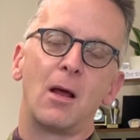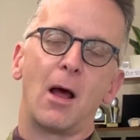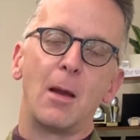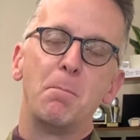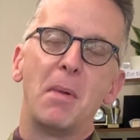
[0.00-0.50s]

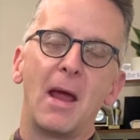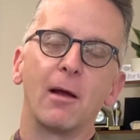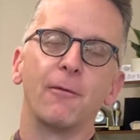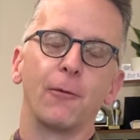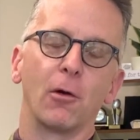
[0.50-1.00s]
I
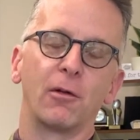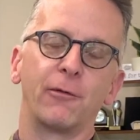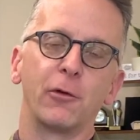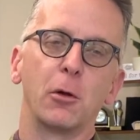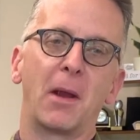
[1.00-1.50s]
beg first
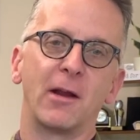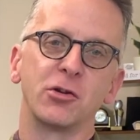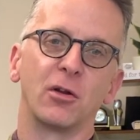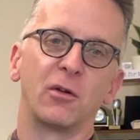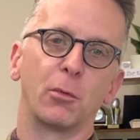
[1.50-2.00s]
for your
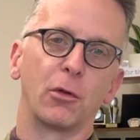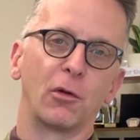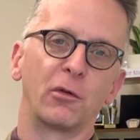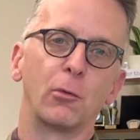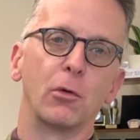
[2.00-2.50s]
patience with
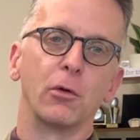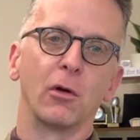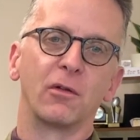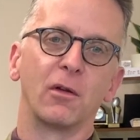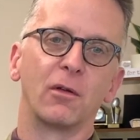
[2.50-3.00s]
our school
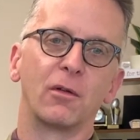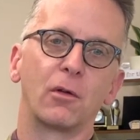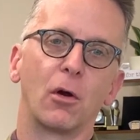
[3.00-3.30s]
nurses.